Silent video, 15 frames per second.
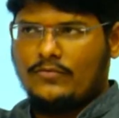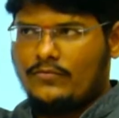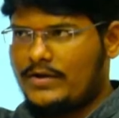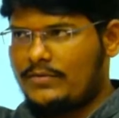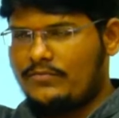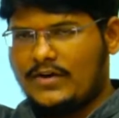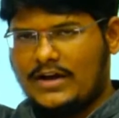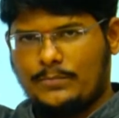Web
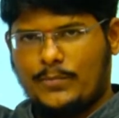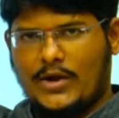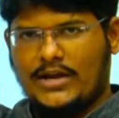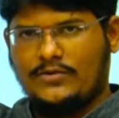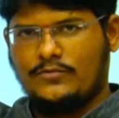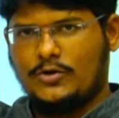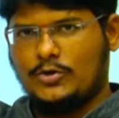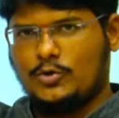1.0,
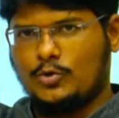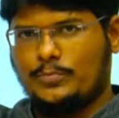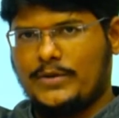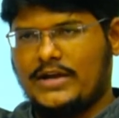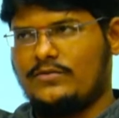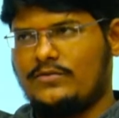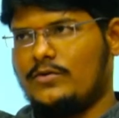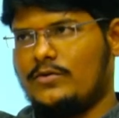
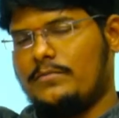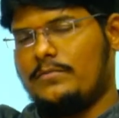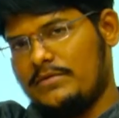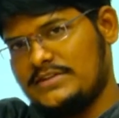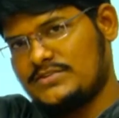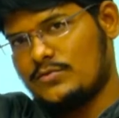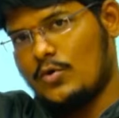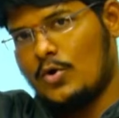2.0
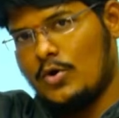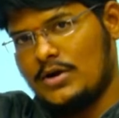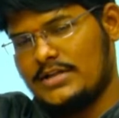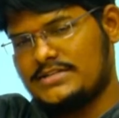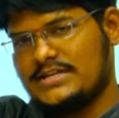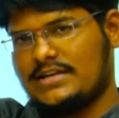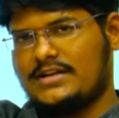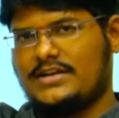means old
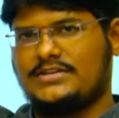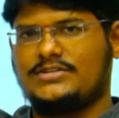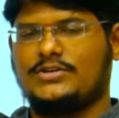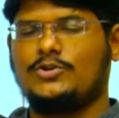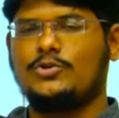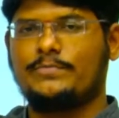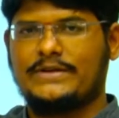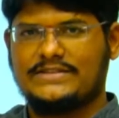generation
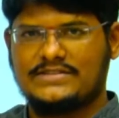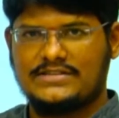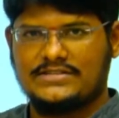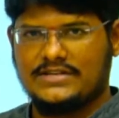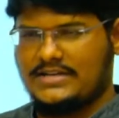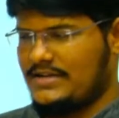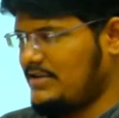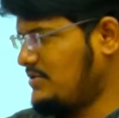to present
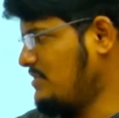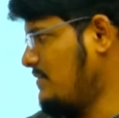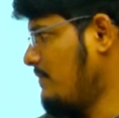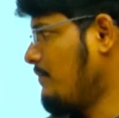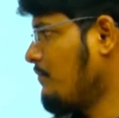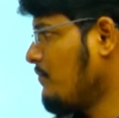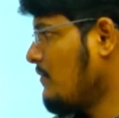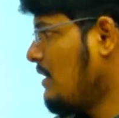generation.
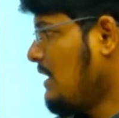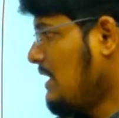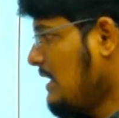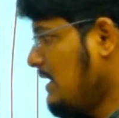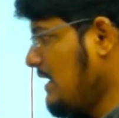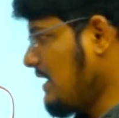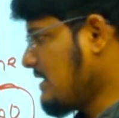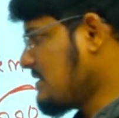
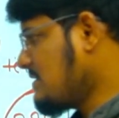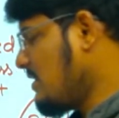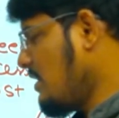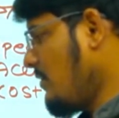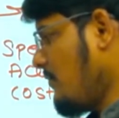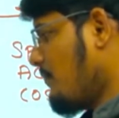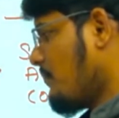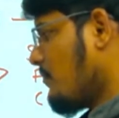Next,
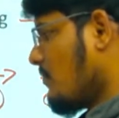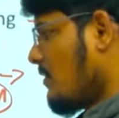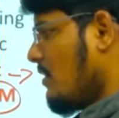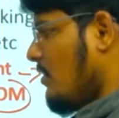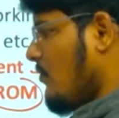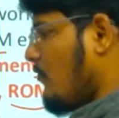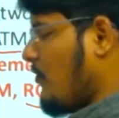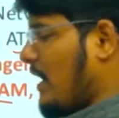
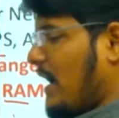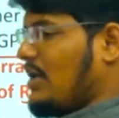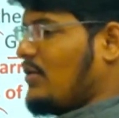file